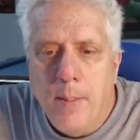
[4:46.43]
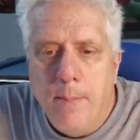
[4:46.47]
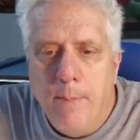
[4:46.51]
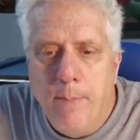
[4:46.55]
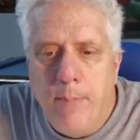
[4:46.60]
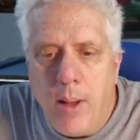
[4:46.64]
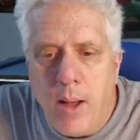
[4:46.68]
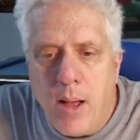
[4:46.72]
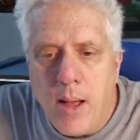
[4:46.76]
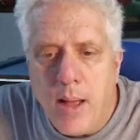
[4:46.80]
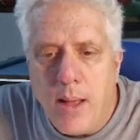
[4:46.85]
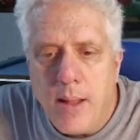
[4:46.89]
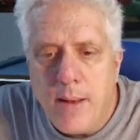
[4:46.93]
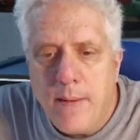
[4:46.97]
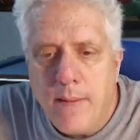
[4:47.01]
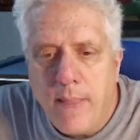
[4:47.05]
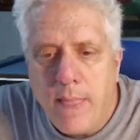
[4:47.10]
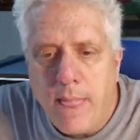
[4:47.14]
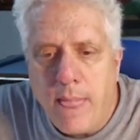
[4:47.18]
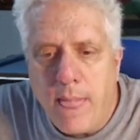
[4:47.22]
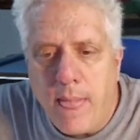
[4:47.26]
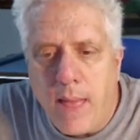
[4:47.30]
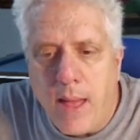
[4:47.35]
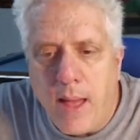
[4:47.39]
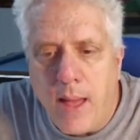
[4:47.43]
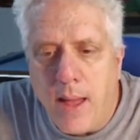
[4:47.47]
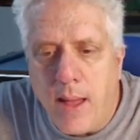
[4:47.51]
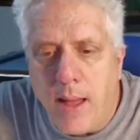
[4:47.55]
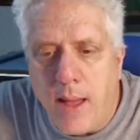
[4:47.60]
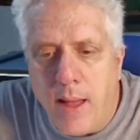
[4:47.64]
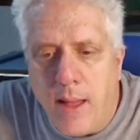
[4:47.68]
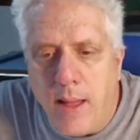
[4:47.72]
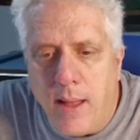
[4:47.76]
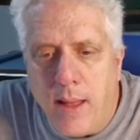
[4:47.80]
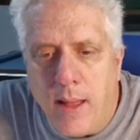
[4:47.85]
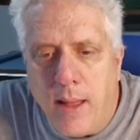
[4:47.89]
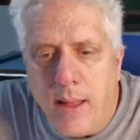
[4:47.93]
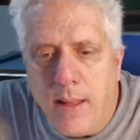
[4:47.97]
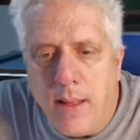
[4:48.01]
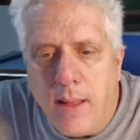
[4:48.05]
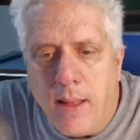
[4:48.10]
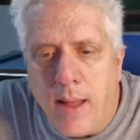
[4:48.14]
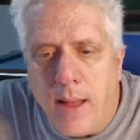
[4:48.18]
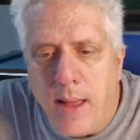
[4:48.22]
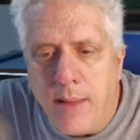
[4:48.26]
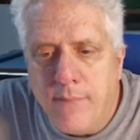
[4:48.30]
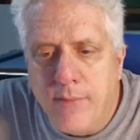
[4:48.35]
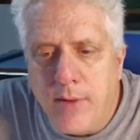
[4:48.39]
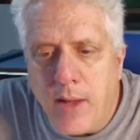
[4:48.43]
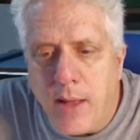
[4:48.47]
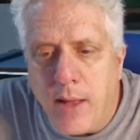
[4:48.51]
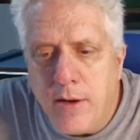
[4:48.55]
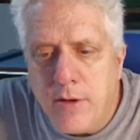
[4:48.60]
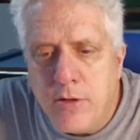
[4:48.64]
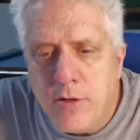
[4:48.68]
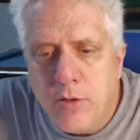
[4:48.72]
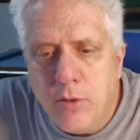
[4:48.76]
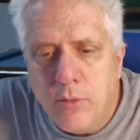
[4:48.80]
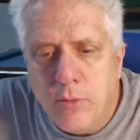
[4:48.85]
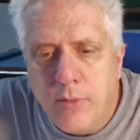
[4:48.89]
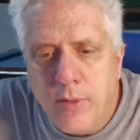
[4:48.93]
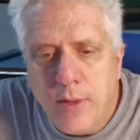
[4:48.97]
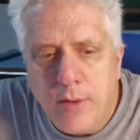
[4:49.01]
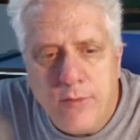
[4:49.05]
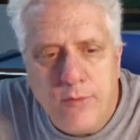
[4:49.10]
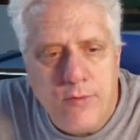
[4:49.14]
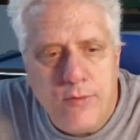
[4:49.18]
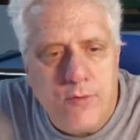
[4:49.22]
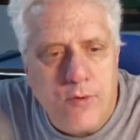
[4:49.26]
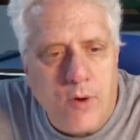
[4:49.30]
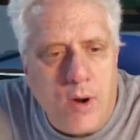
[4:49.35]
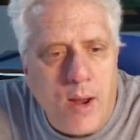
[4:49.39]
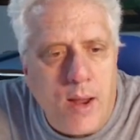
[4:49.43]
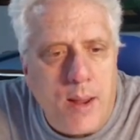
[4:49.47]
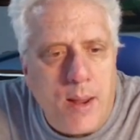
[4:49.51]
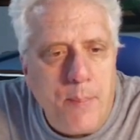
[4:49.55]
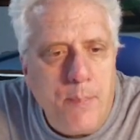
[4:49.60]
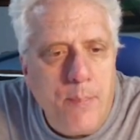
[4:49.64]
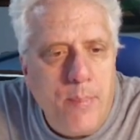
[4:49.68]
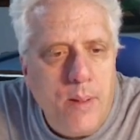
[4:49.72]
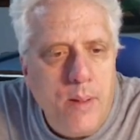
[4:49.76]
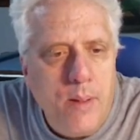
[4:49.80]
But I've got to shoot this stripe.